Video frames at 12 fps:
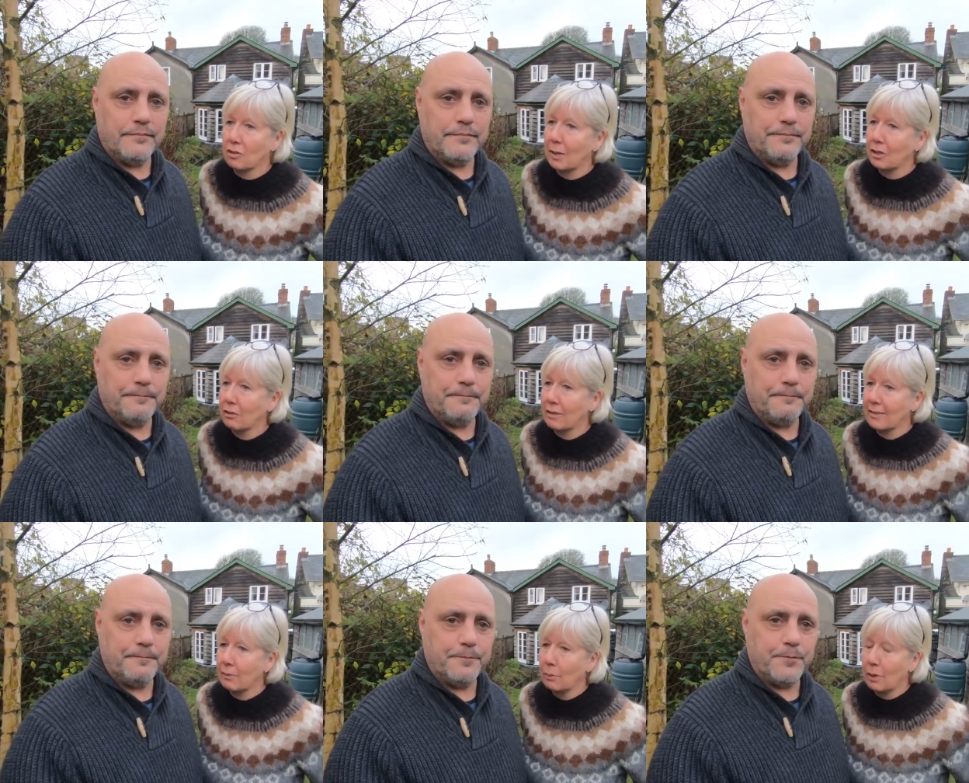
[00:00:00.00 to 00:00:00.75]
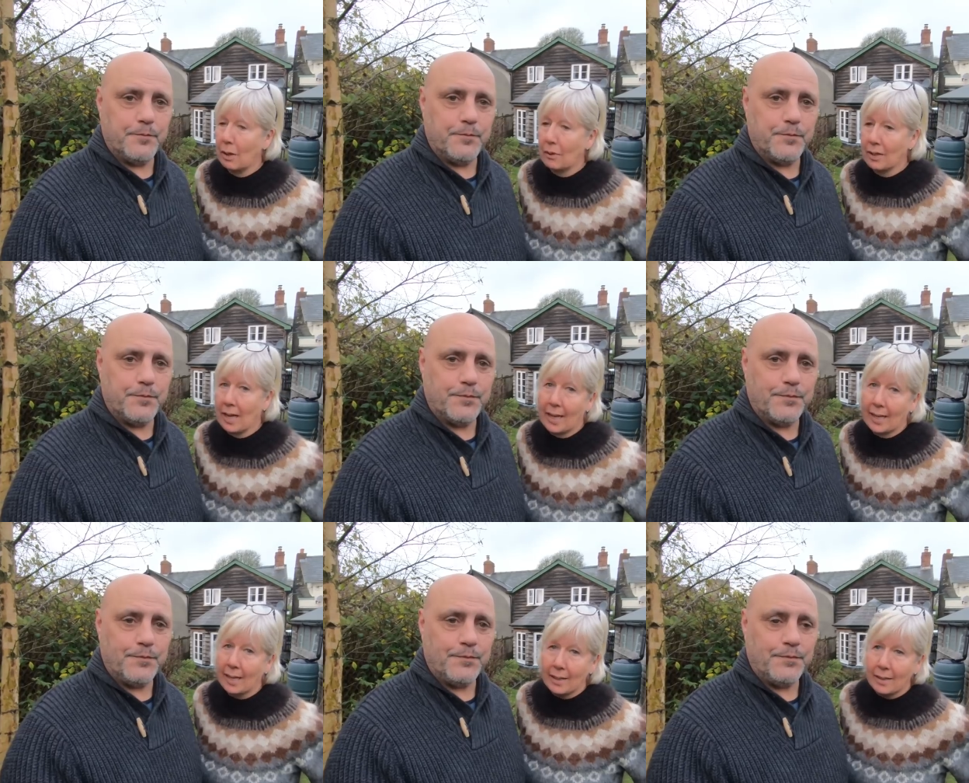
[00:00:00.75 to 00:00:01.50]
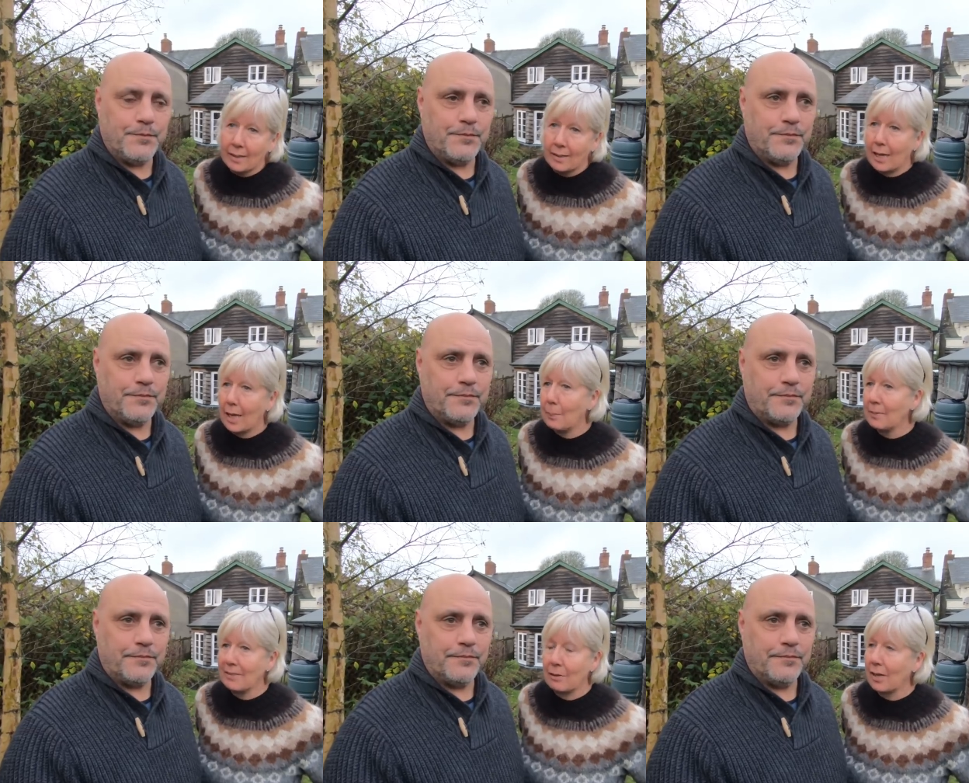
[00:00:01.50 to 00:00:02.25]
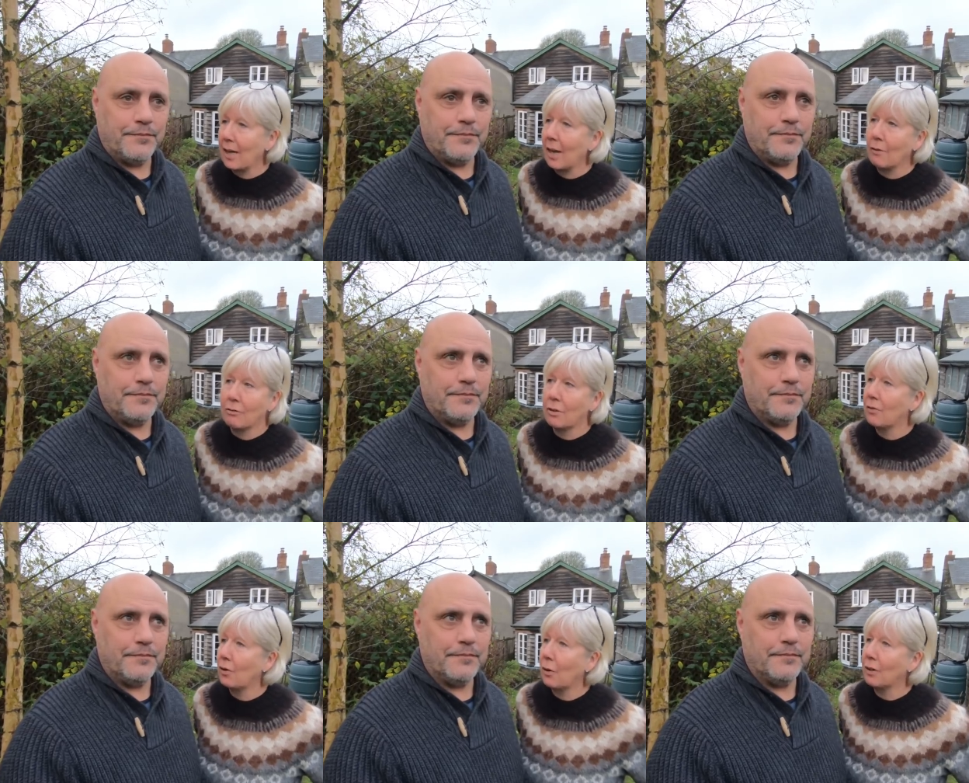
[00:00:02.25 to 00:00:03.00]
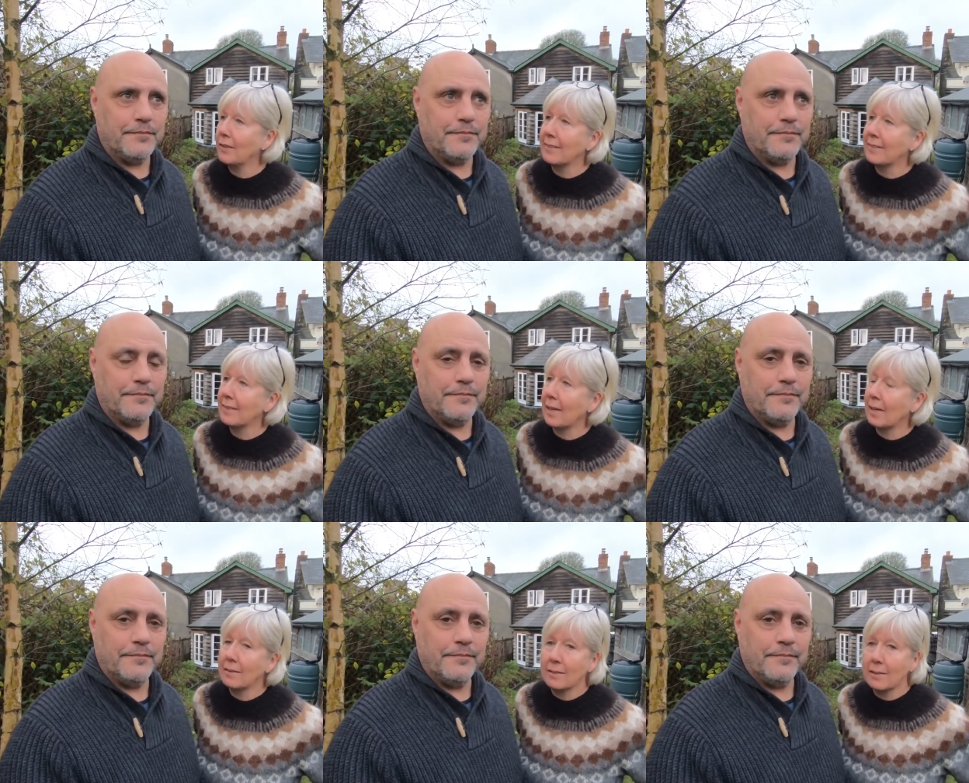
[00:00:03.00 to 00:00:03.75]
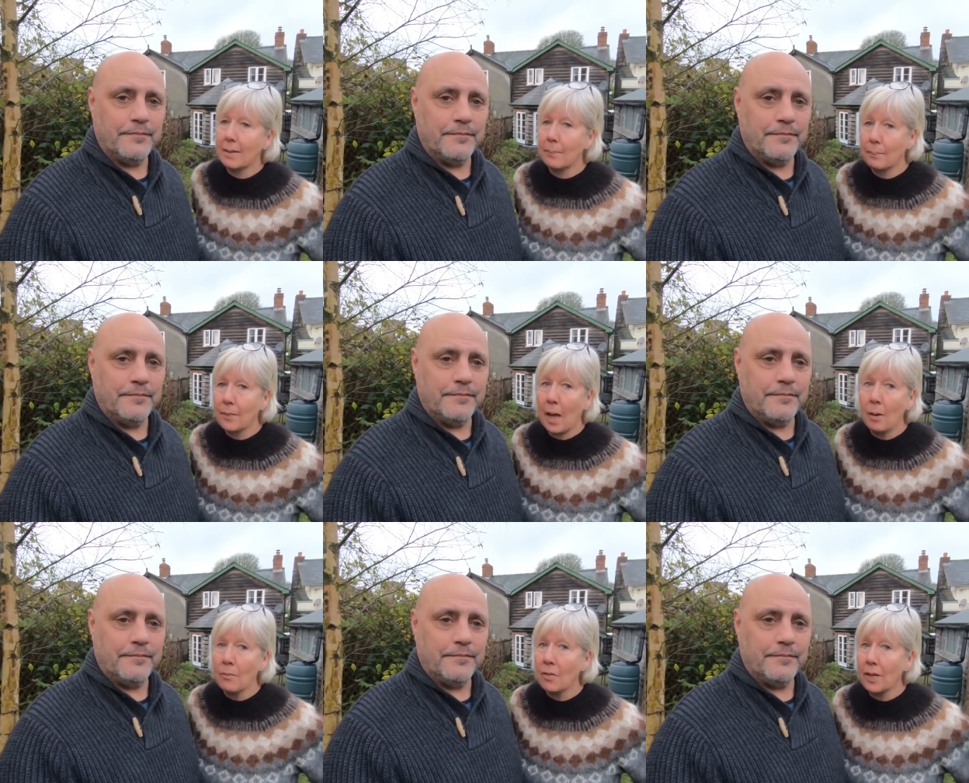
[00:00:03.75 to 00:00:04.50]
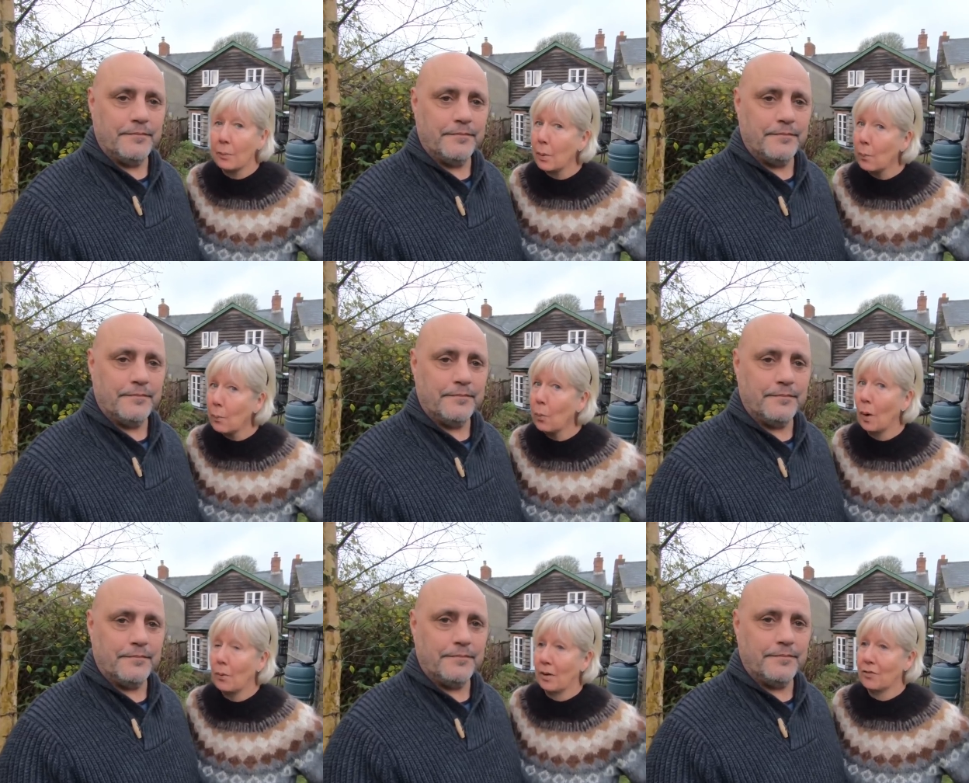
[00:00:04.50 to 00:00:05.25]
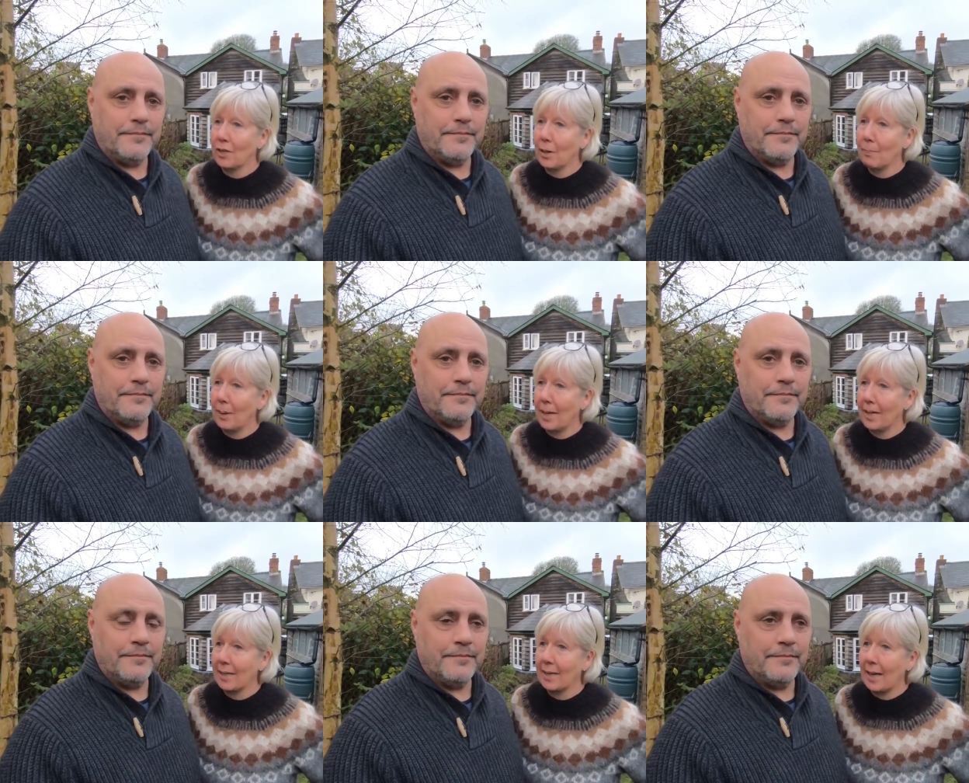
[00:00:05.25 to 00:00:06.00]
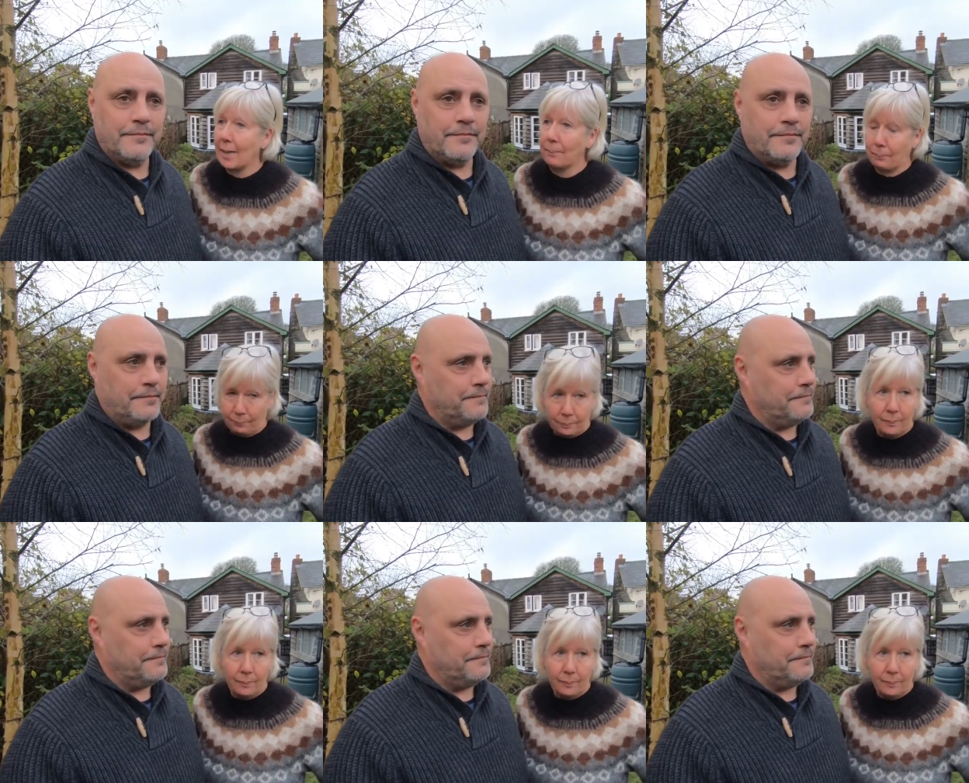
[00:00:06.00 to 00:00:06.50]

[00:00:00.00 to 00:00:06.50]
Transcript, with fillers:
Speaker 1: to make sure it's all okay. Neighbours are looking after it for us, and um, hopefully we won't have to come back again.